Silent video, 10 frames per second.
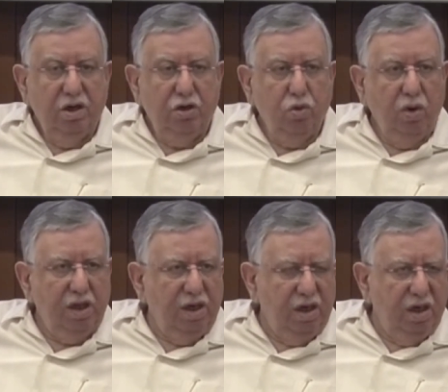The two
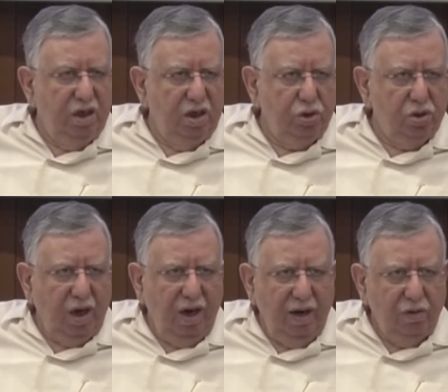other issues
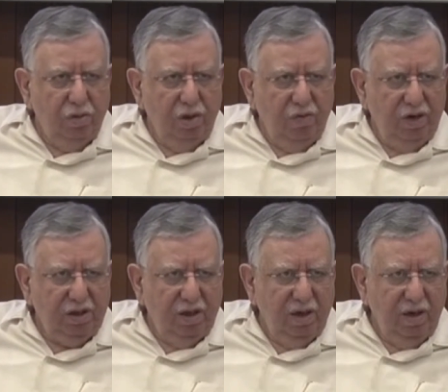I'd like to
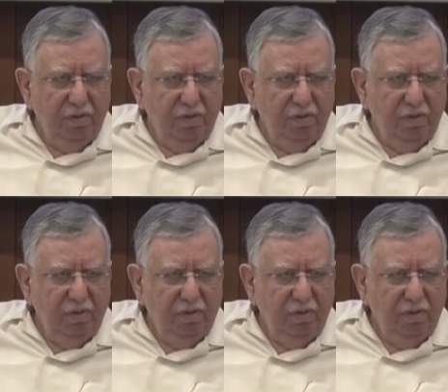invest, uh, I